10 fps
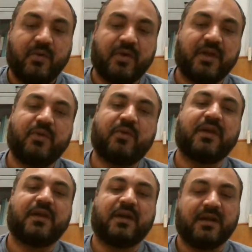okay, you
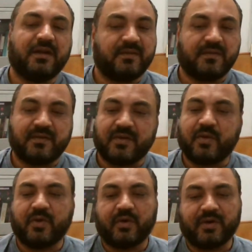can attend this session
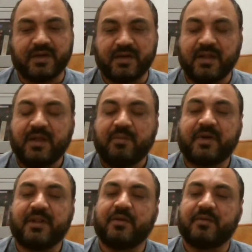or not attend,
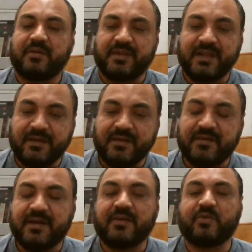but the thing is
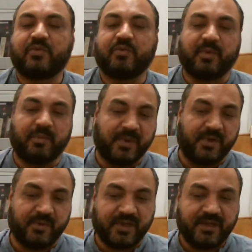that you should prepare,
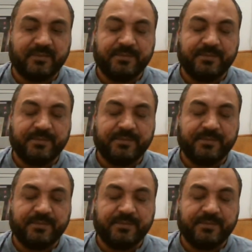okay?